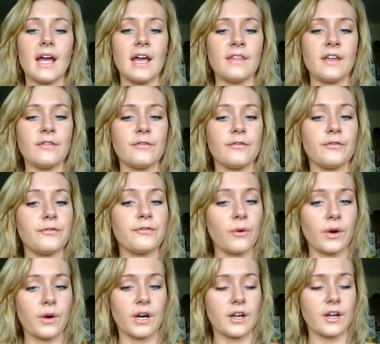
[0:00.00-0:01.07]
And then
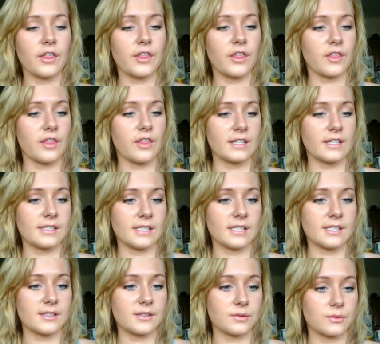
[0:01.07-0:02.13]
4th, this is
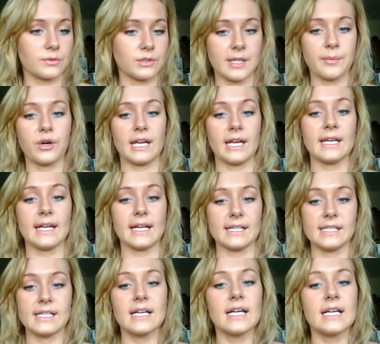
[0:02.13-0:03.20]
really important, is
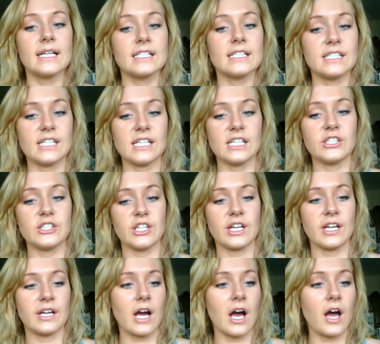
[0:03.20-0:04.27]
teaching
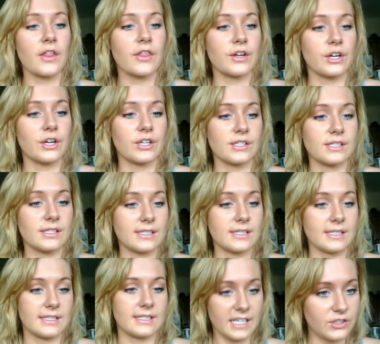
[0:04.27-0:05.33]
others to
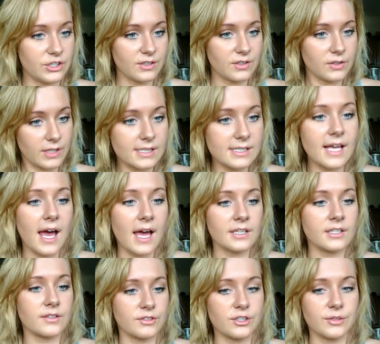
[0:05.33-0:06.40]
teach. This is the
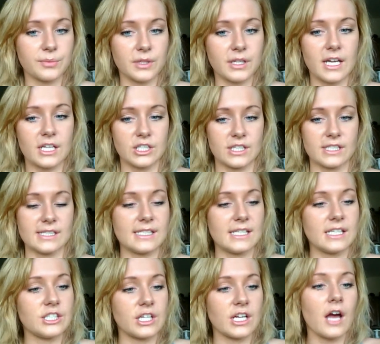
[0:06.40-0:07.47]
end of duplication, is
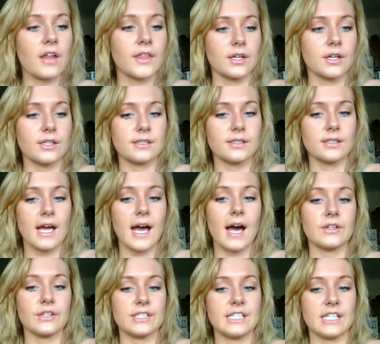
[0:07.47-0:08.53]
teaching others how
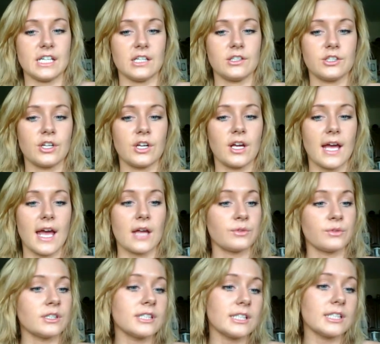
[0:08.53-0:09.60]
to teach. And
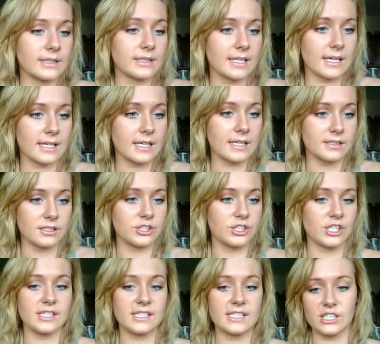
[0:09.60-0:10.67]
really what that is
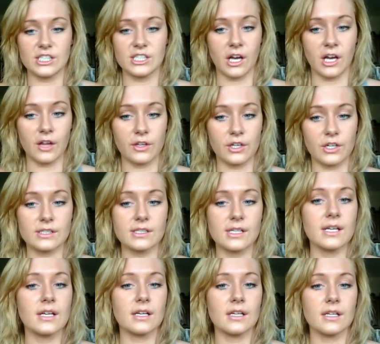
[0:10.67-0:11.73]
just teaching others
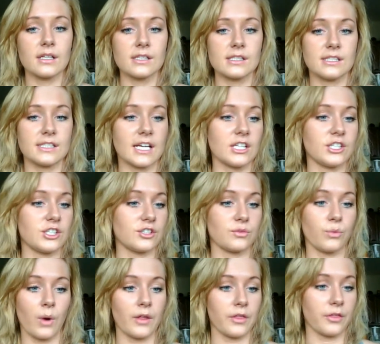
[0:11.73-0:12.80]
stages
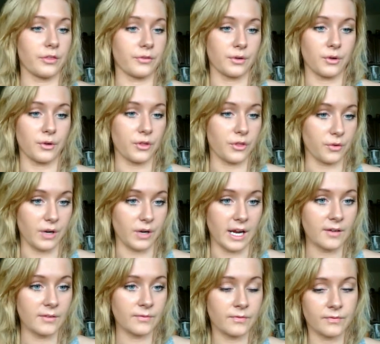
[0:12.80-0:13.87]
1 through 3.
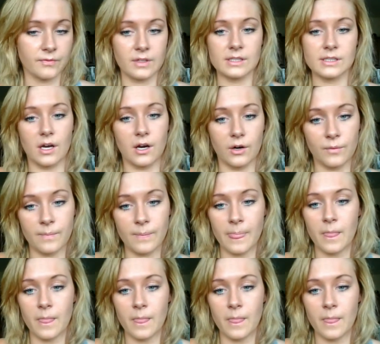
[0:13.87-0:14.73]
So